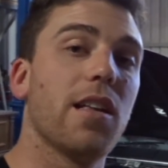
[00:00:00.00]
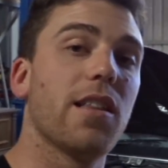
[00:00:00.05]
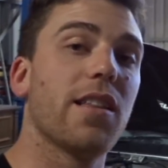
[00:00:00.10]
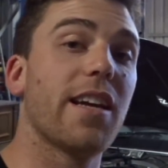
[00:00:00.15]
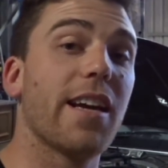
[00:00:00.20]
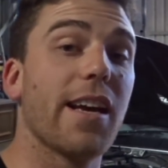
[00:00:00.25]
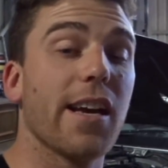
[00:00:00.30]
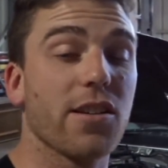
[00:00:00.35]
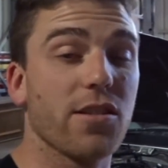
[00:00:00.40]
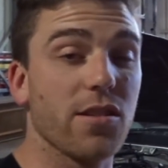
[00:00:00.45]
They
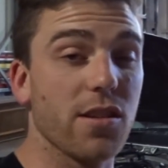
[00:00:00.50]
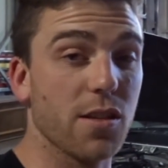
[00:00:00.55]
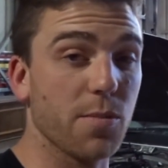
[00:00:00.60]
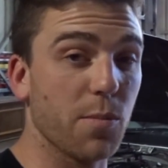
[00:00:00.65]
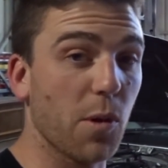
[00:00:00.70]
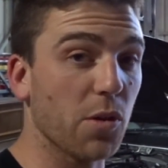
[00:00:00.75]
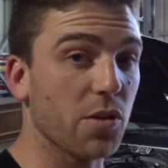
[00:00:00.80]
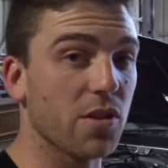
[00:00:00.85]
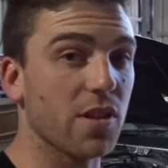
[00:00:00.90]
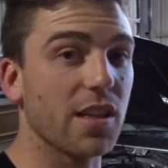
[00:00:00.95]
actually
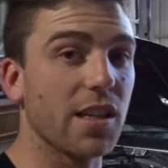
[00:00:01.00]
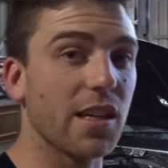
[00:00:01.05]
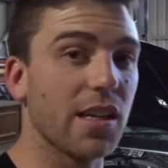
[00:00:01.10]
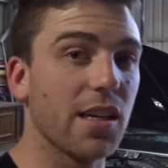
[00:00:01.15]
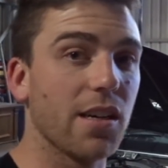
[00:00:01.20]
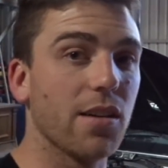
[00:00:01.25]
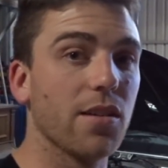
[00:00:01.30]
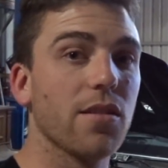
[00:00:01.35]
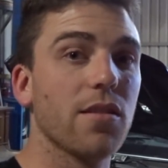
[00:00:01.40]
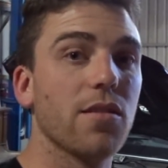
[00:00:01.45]
sponsored
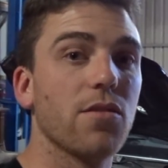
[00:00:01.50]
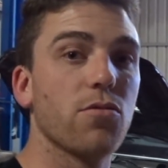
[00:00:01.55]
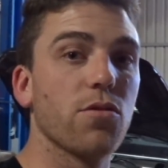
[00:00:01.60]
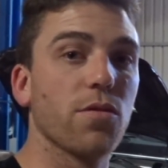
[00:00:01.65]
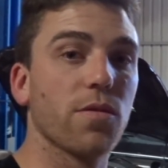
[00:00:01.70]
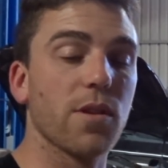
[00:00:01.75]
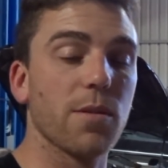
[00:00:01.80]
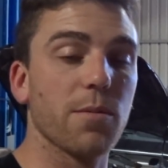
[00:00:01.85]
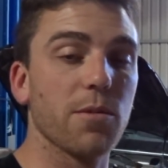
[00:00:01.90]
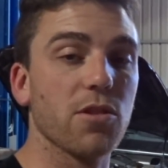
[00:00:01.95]
our
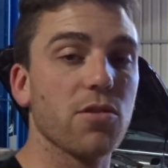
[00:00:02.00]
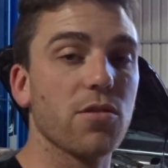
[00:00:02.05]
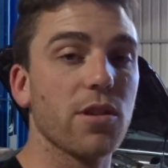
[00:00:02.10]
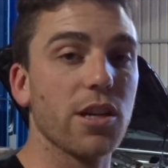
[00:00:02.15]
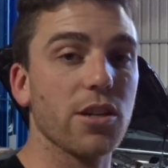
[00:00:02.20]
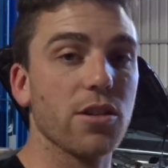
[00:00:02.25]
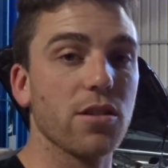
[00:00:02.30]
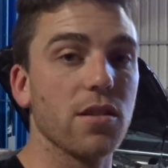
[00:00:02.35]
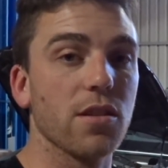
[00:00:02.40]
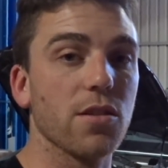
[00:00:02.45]
drift
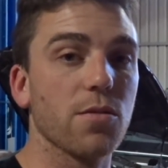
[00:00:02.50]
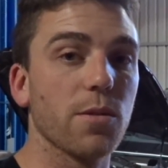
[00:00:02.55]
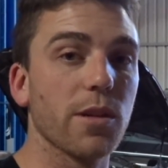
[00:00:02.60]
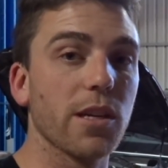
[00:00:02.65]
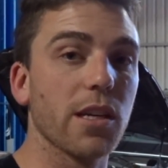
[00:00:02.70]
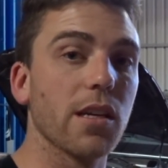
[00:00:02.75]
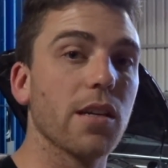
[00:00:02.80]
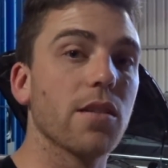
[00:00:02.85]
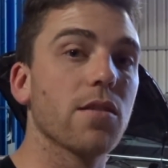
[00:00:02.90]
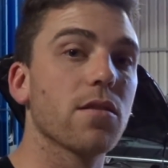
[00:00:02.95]
demonstration this
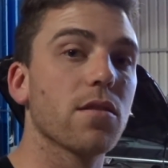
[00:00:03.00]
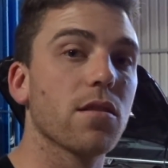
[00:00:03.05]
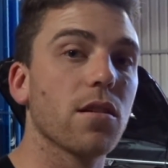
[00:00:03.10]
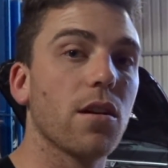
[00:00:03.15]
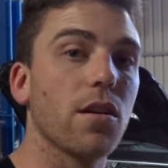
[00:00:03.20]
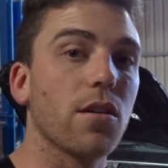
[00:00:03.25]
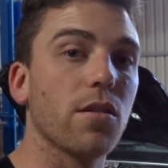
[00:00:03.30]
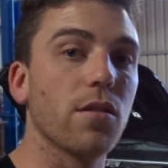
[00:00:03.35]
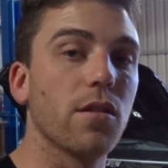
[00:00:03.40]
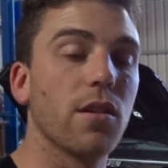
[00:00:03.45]
weekend.
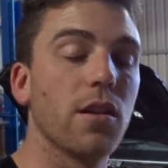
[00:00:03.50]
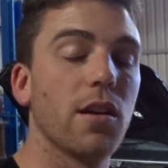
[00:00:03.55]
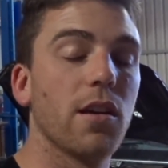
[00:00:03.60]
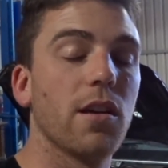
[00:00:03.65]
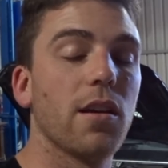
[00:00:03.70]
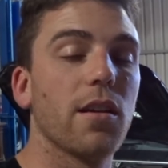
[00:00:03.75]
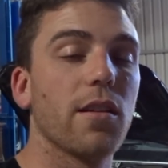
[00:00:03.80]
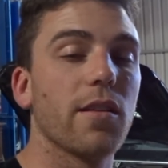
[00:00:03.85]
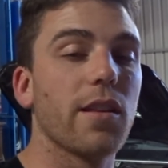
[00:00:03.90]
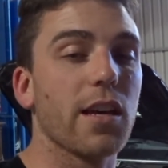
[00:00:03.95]
So
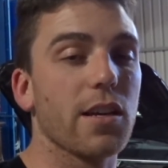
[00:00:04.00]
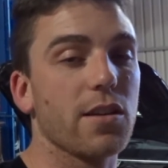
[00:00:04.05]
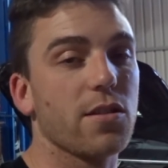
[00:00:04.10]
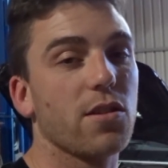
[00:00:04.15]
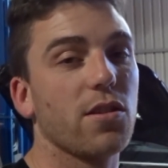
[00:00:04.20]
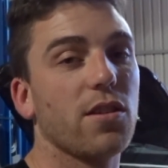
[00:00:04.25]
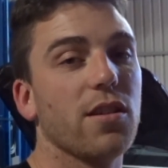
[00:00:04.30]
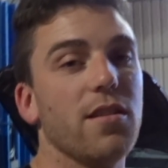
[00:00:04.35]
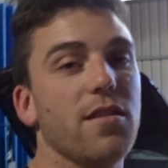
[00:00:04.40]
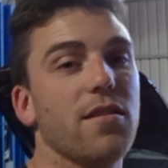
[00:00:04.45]
thanks
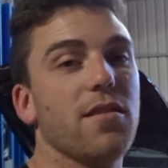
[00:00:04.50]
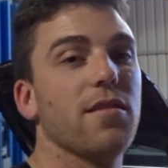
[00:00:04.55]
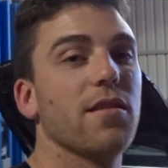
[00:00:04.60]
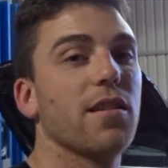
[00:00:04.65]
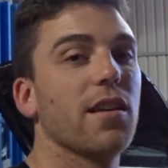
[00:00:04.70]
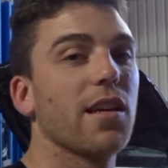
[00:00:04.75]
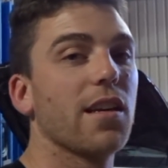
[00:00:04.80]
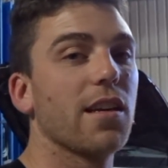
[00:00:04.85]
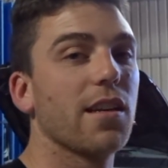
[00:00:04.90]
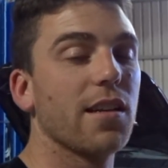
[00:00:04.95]
guys,
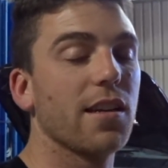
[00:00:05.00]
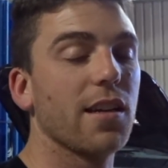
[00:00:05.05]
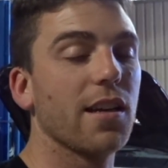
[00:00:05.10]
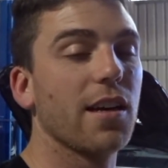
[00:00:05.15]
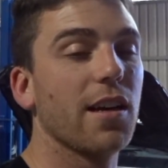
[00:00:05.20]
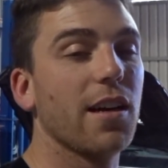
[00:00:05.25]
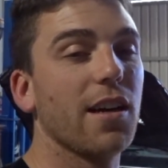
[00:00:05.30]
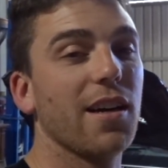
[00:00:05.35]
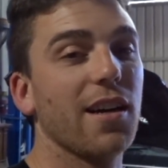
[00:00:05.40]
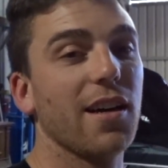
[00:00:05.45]
and
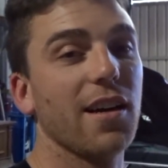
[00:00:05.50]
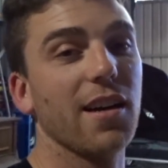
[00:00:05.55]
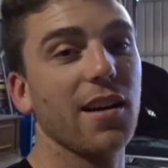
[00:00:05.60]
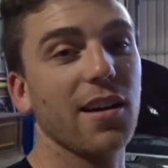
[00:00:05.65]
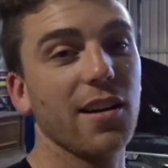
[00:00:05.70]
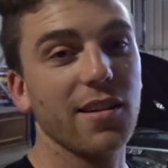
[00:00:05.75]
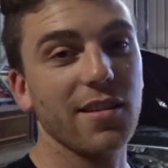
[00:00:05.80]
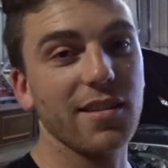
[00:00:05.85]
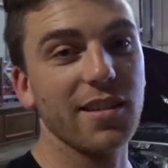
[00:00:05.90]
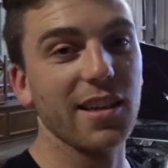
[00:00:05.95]

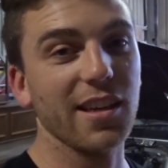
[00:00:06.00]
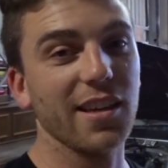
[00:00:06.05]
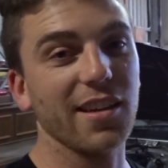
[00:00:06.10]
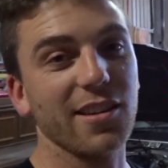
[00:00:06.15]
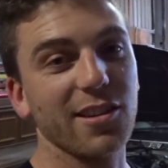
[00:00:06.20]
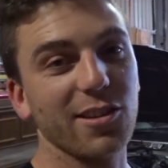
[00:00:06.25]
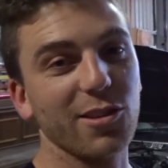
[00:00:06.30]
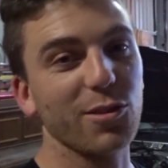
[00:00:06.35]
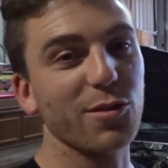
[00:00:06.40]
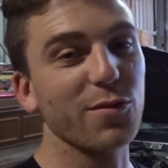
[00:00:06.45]
yeah,
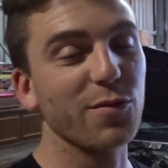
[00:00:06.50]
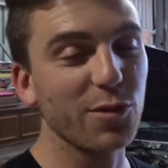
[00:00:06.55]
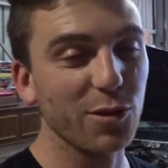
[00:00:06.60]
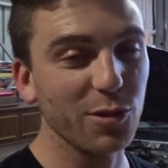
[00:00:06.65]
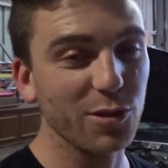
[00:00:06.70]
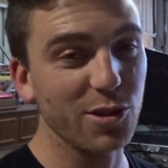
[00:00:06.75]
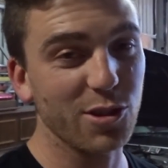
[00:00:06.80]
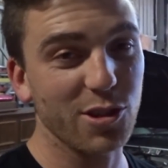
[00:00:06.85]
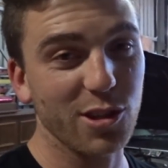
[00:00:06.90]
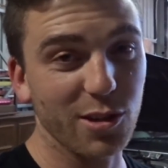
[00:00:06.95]
looking
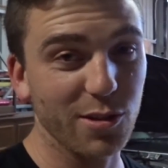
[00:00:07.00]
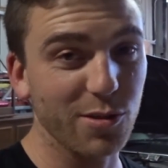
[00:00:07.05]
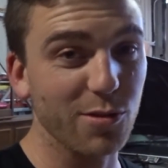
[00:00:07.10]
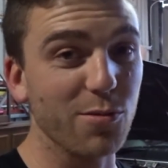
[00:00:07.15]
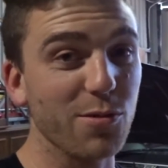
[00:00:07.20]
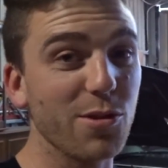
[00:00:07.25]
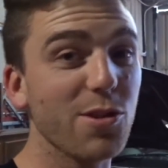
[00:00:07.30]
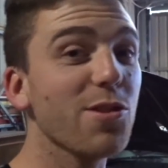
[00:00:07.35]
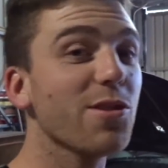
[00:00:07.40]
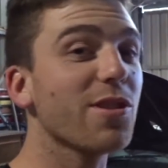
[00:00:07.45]
forward to showing
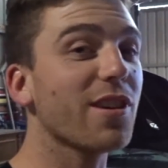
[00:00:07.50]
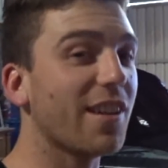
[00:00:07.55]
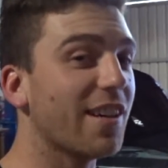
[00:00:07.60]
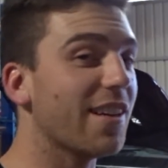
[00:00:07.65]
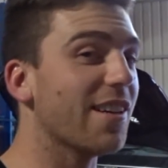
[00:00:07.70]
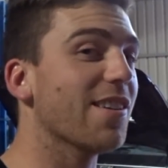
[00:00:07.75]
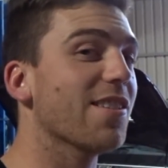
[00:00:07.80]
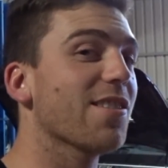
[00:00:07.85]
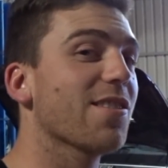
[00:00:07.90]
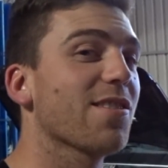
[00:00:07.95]
all you
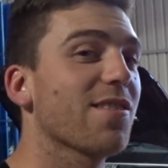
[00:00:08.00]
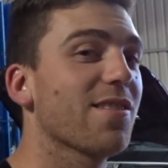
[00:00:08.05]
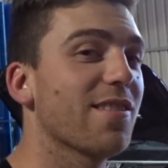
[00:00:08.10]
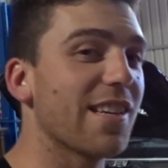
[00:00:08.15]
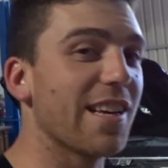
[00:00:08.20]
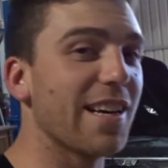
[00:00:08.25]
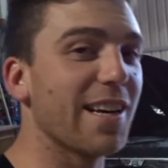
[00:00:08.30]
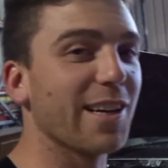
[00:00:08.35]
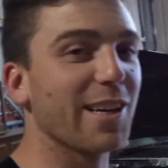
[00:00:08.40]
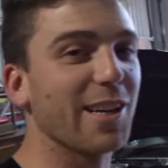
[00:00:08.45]
guys
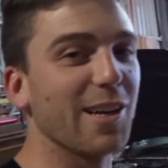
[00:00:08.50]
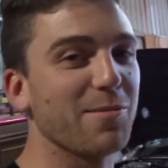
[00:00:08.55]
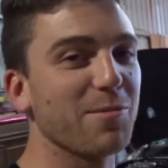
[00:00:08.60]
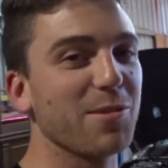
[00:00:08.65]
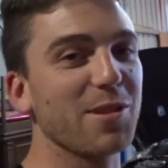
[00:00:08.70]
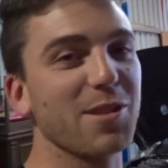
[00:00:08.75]
the outcome to